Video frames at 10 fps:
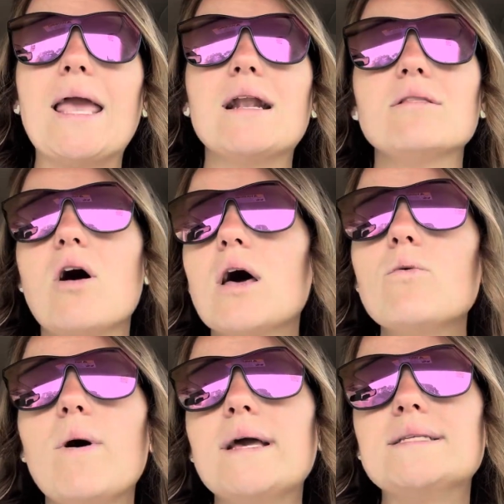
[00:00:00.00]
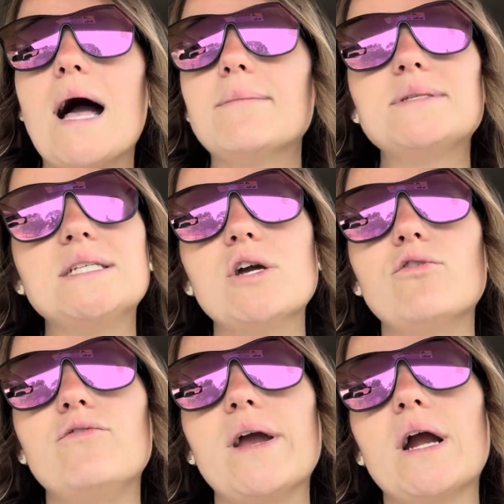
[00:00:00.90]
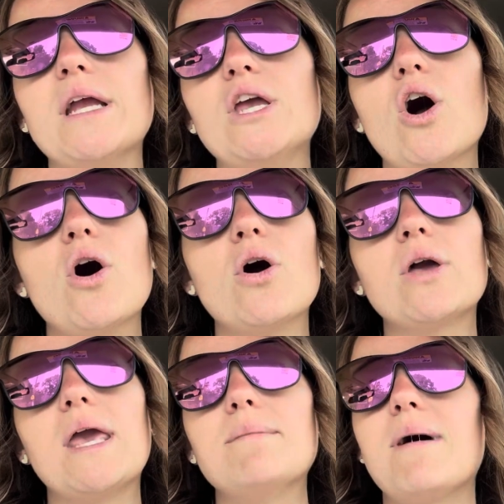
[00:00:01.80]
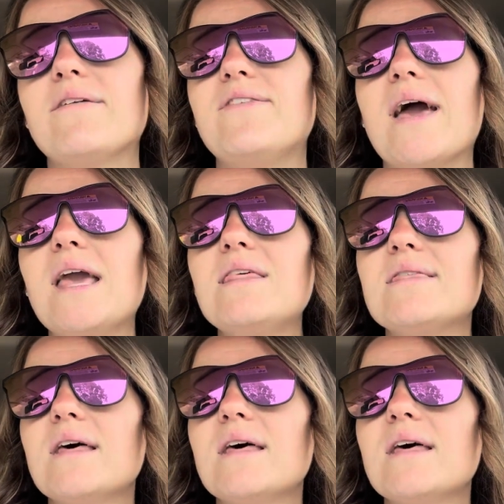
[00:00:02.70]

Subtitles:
In a lot of ways, I'm still very young in my faith.